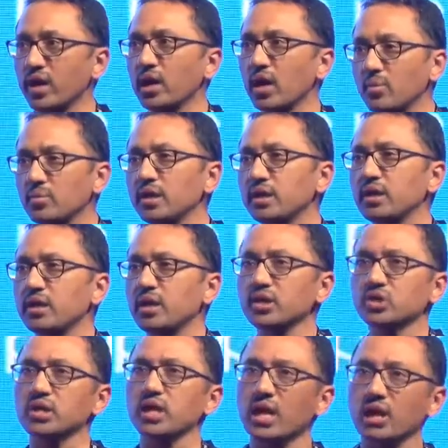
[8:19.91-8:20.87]
anomaly
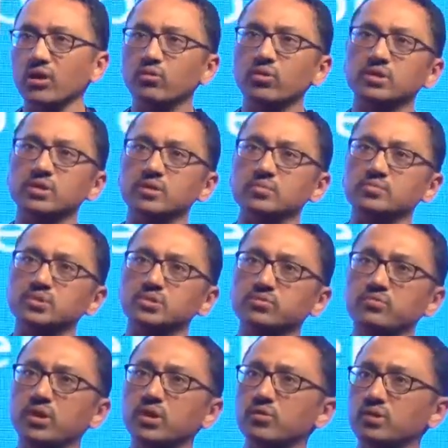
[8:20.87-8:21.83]
detection algorithms,
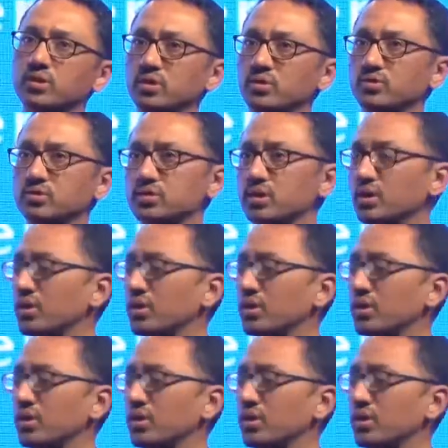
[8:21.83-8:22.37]
we could use